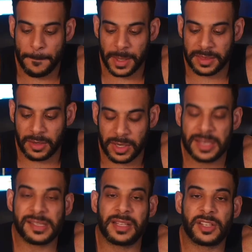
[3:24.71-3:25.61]
But there
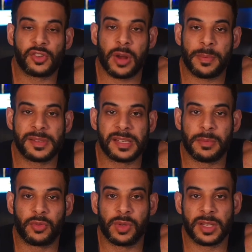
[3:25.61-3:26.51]
is a discrepancy
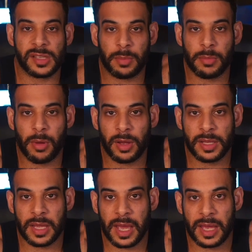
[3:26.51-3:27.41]
between his upper body